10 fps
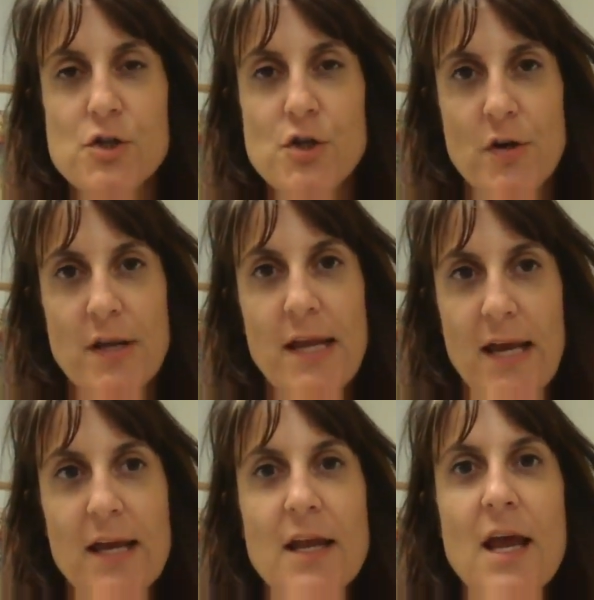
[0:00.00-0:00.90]
Turn it
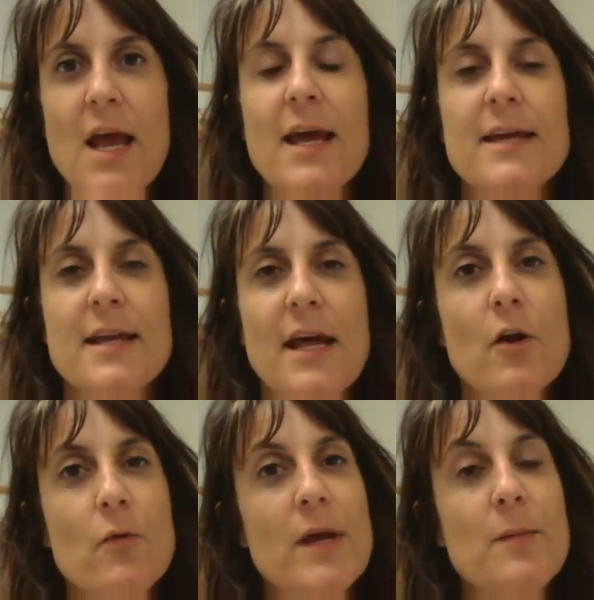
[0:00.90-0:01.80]
in. Get
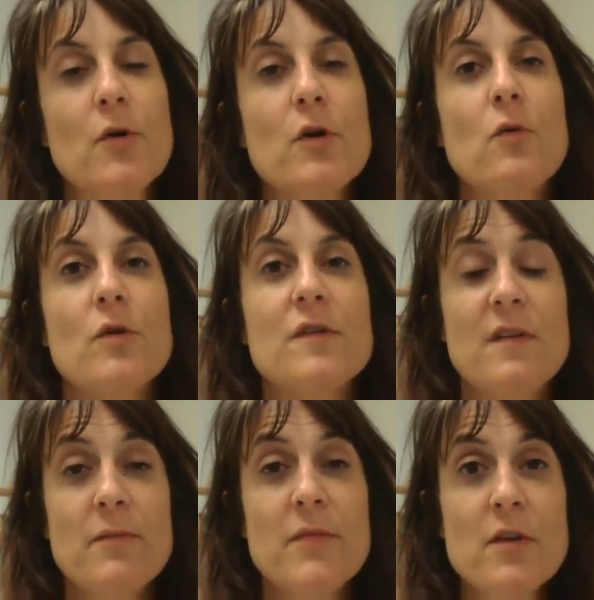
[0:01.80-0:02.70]
out a read book or
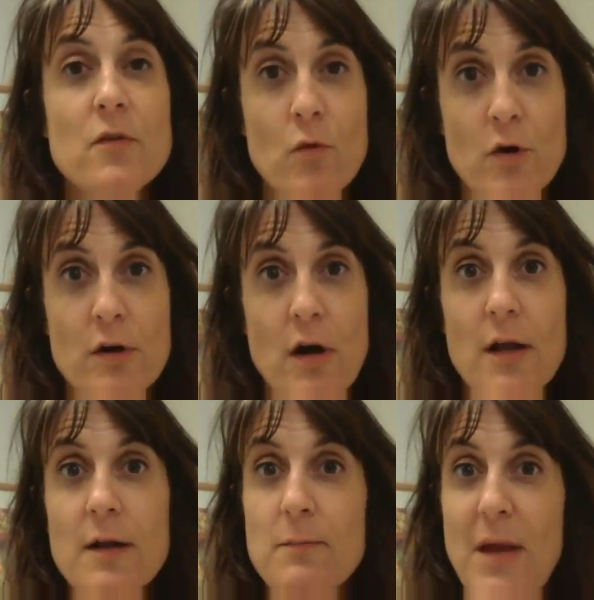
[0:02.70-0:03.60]
something to work
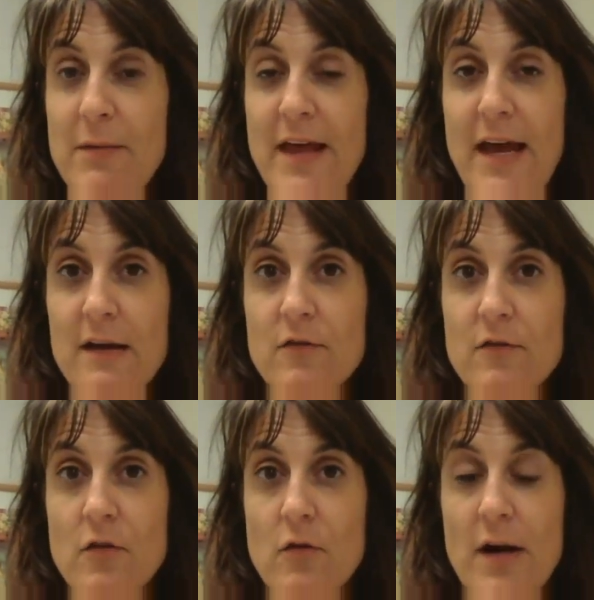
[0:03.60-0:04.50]
on, maybe that
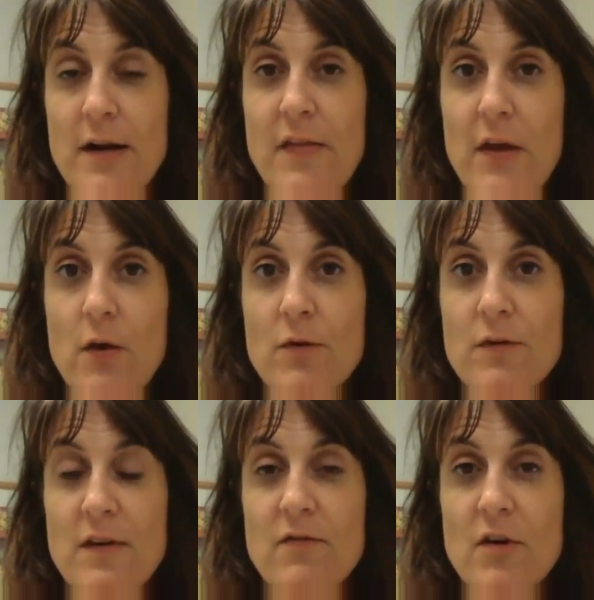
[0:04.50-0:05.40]
extra credit that you
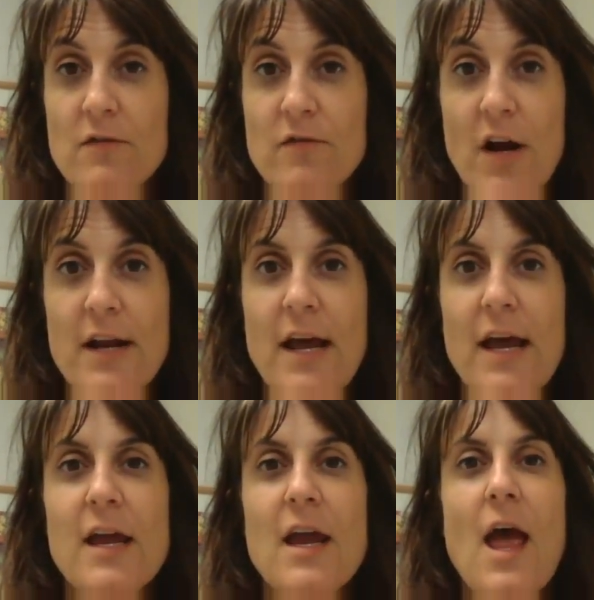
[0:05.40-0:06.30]
received on
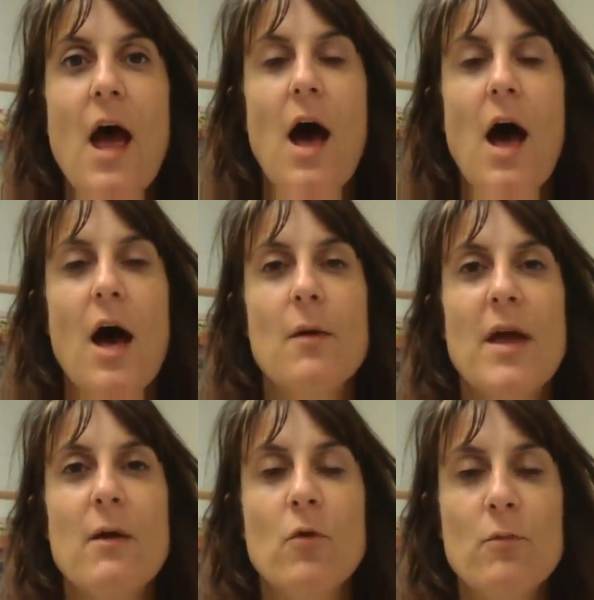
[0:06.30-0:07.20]
Friday,
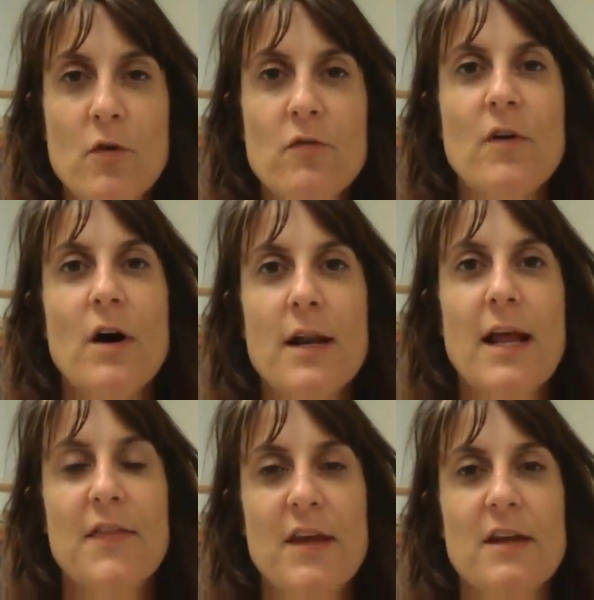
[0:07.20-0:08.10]
and we'll move on
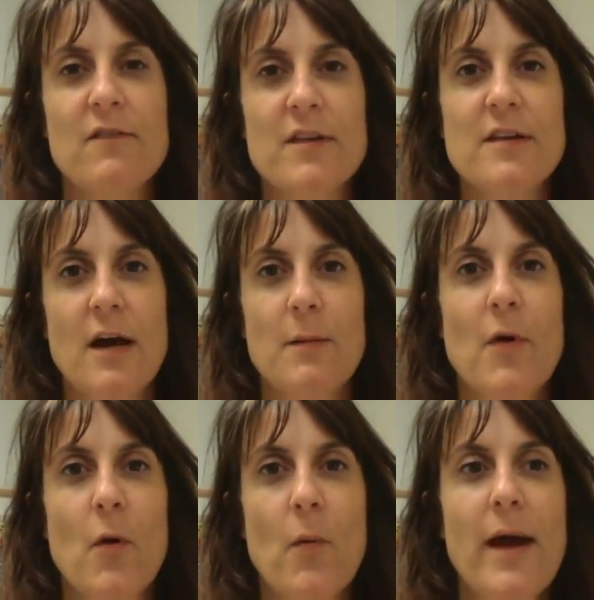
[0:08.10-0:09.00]
at the end of the time,
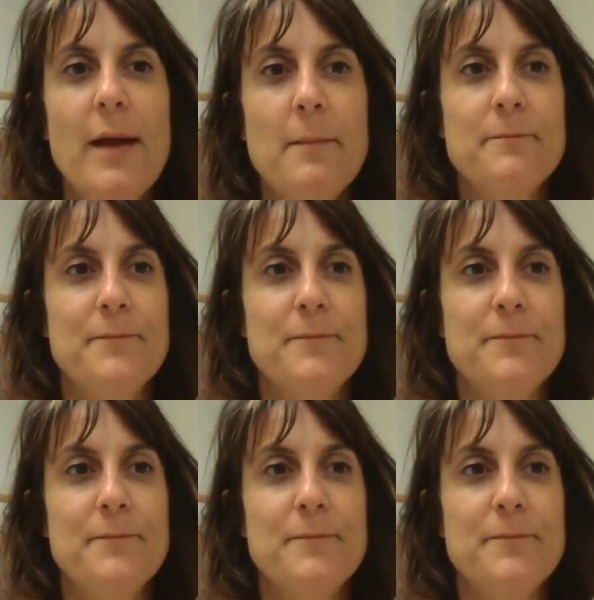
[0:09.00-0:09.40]
okay?